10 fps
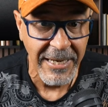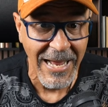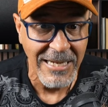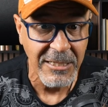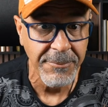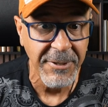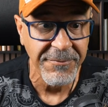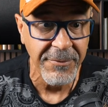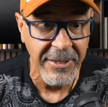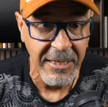It has to be
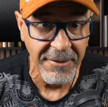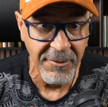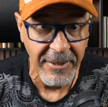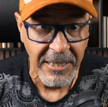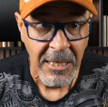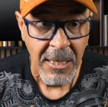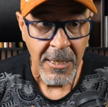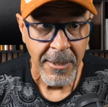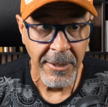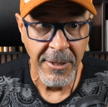from the government.
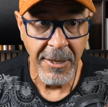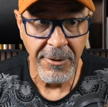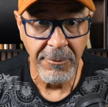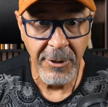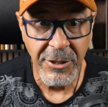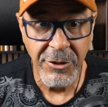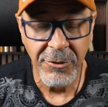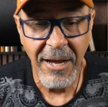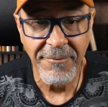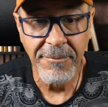In other words,
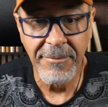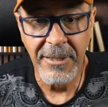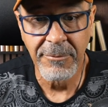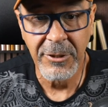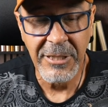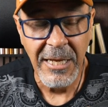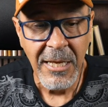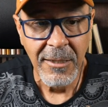you have to be able to say,